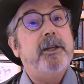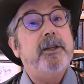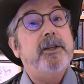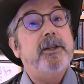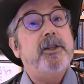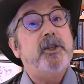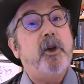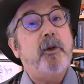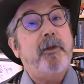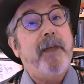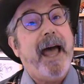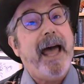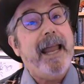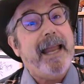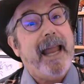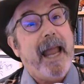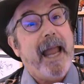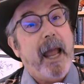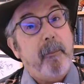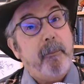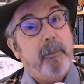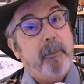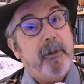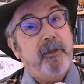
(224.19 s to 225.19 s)
So that
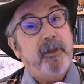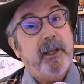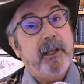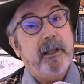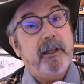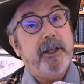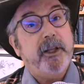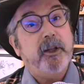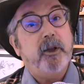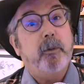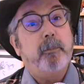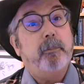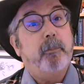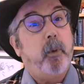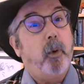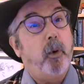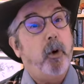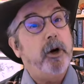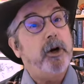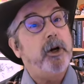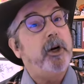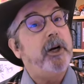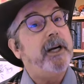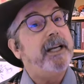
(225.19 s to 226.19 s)
epithelial
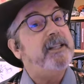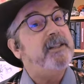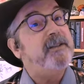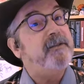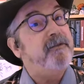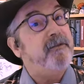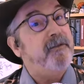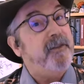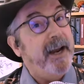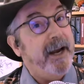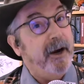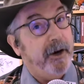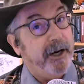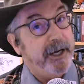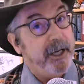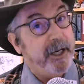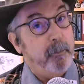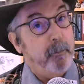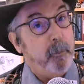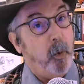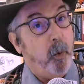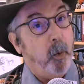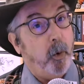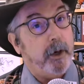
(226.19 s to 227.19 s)
border is very
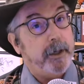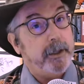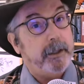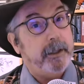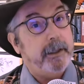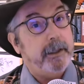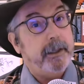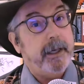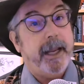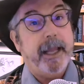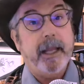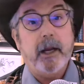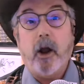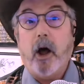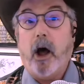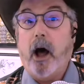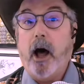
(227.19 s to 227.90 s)
important and